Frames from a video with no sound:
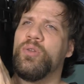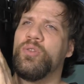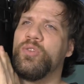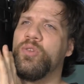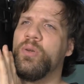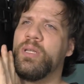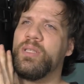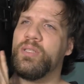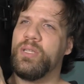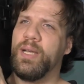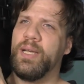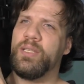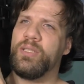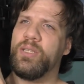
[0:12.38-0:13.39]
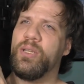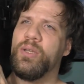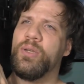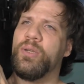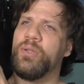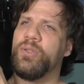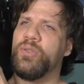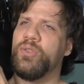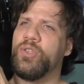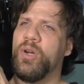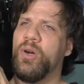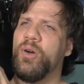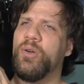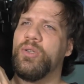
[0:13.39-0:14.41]
to a test to
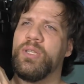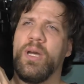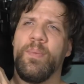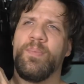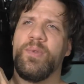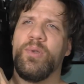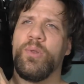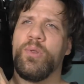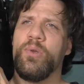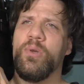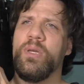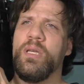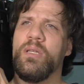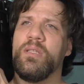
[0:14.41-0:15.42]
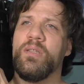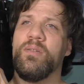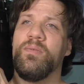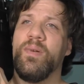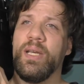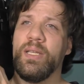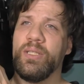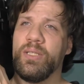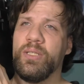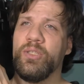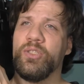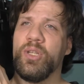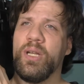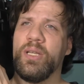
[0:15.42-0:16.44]
charge up to three
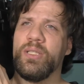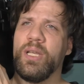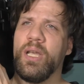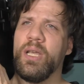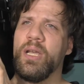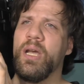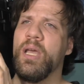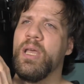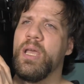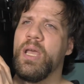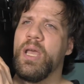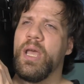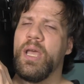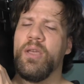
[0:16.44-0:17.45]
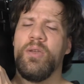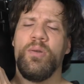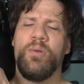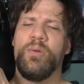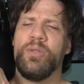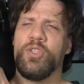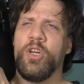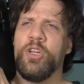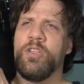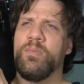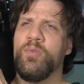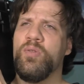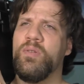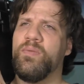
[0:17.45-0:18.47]
devices, should I say. A
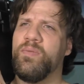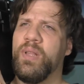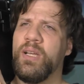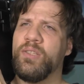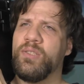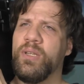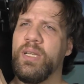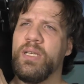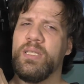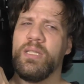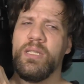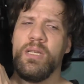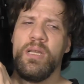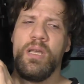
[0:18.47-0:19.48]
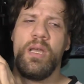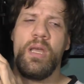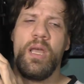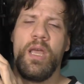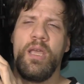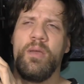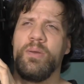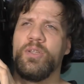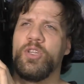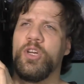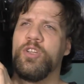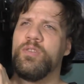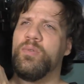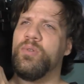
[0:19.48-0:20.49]
rechargeable flashlight, a
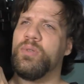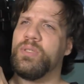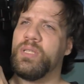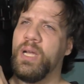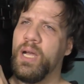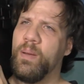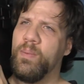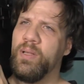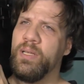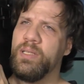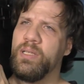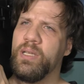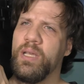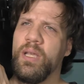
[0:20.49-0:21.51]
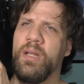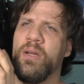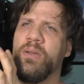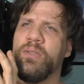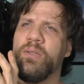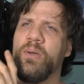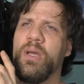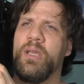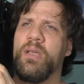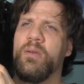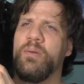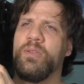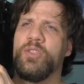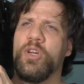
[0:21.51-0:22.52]
rechargeable tablet, and also
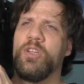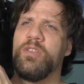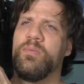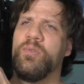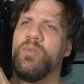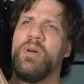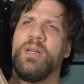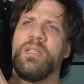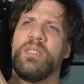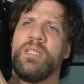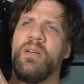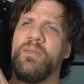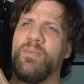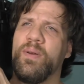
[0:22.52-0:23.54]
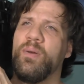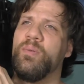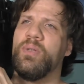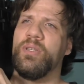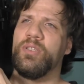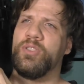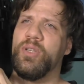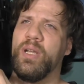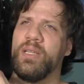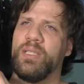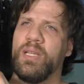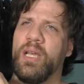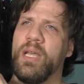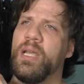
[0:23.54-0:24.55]
a rechargeable cell phone, should I
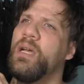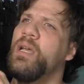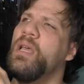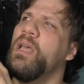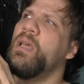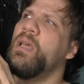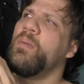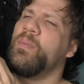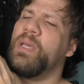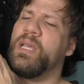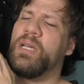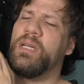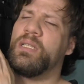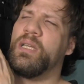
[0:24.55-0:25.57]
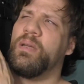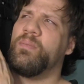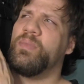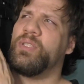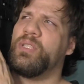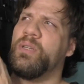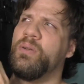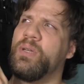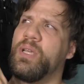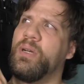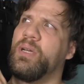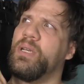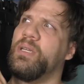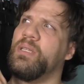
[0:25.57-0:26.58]
say. Because I'm so
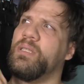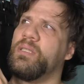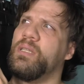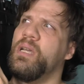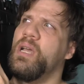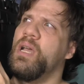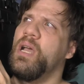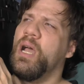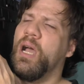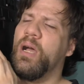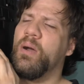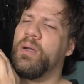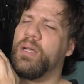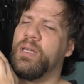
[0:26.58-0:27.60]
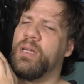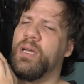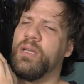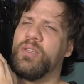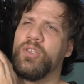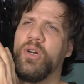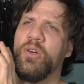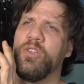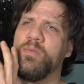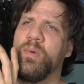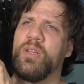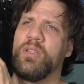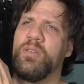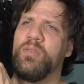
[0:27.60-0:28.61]
curious, how can I charge
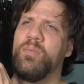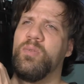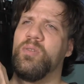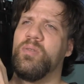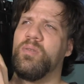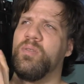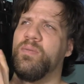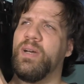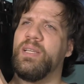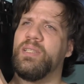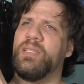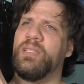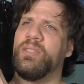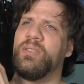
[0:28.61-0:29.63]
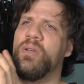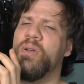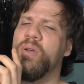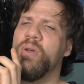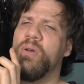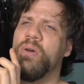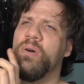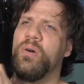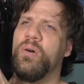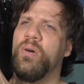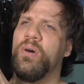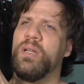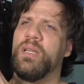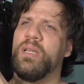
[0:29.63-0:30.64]
multiple devices
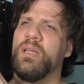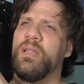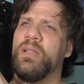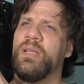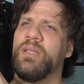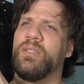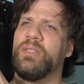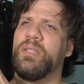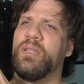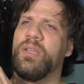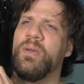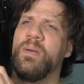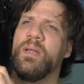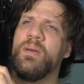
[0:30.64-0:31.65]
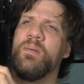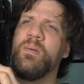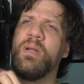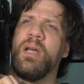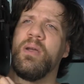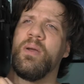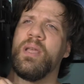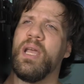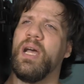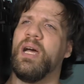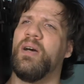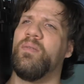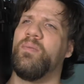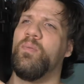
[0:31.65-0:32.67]
on this unit will I only
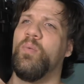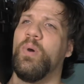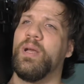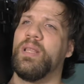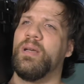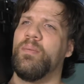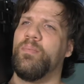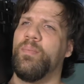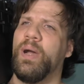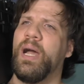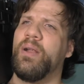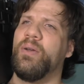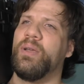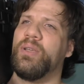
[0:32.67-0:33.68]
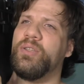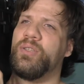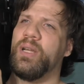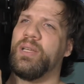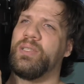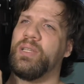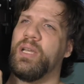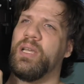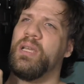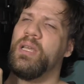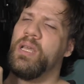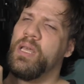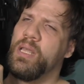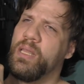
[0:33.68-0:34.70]
have one battery, should I say.
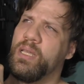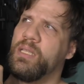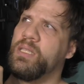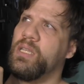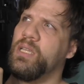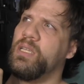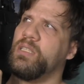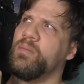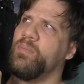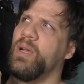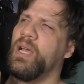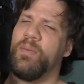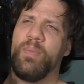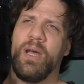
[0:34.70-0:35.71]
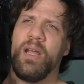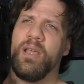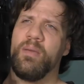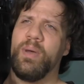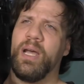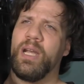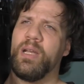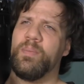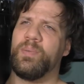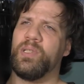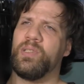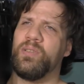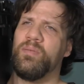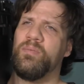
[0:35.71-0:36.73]
This is my battery backup
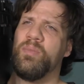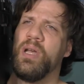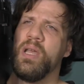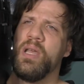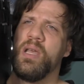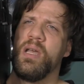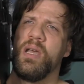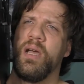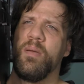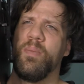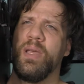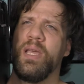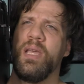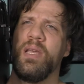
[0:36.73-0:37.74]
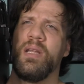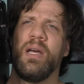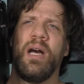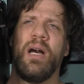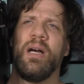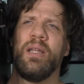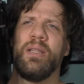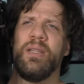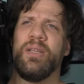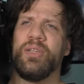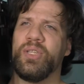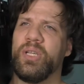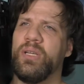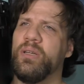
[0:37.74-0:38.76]
system I made uh,
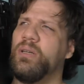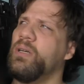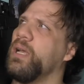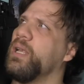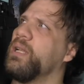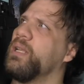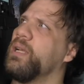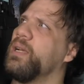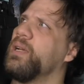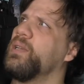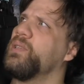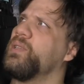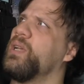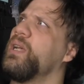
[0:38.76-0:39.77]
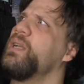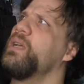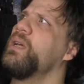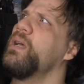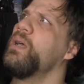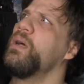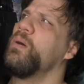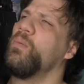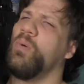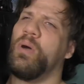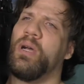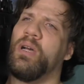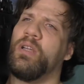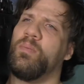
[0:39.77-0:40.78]
this year, and like I said,
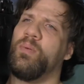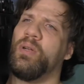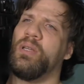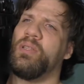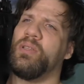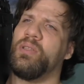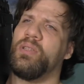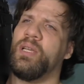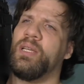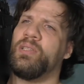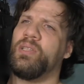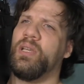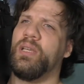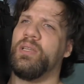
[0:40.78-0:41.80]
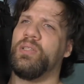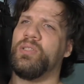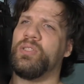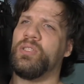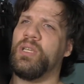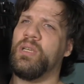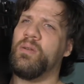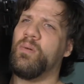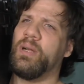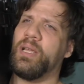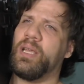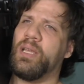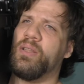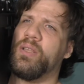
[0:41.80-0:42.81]
we're going to put it to the test and see what
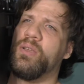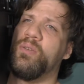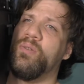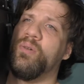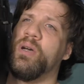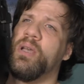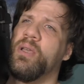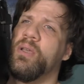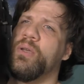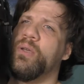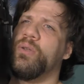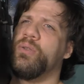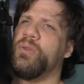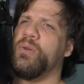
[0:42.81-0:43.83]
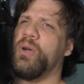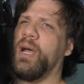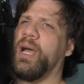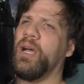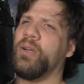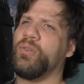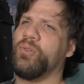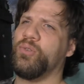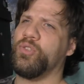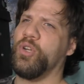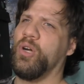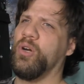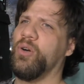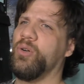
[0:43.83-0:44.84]
it can do to actual
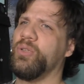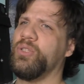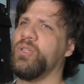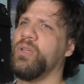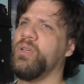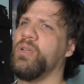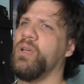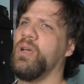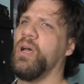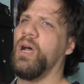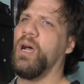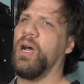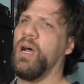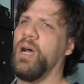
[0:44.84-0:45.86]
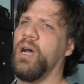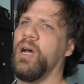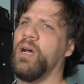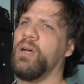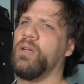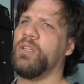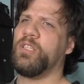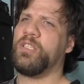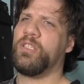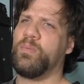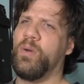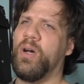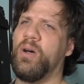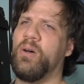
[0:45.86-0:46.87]
charge uh,
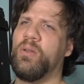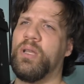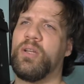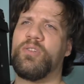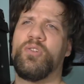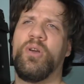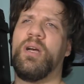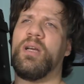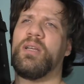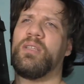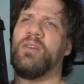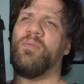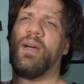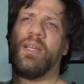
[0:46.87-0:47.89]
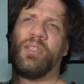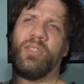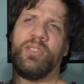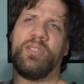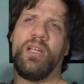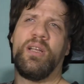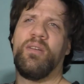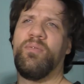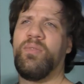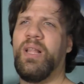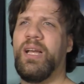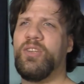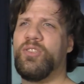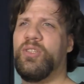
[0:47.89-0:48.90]
small electronic devices like a
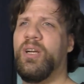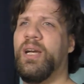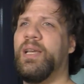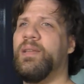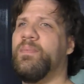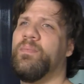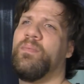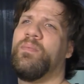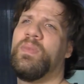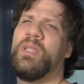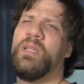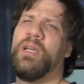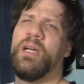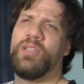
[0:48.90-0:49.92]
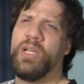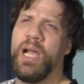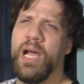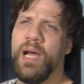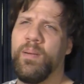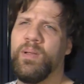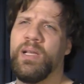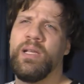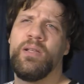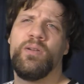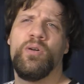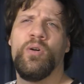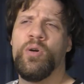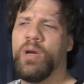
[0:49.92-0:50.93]
flashlight, a tablet,
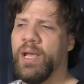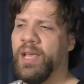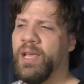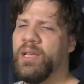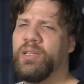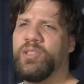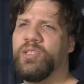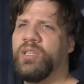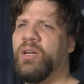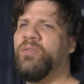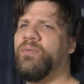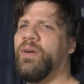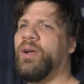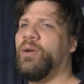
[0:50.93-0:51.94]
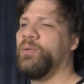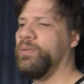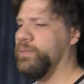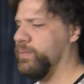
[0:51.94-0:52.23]
or a cell phone.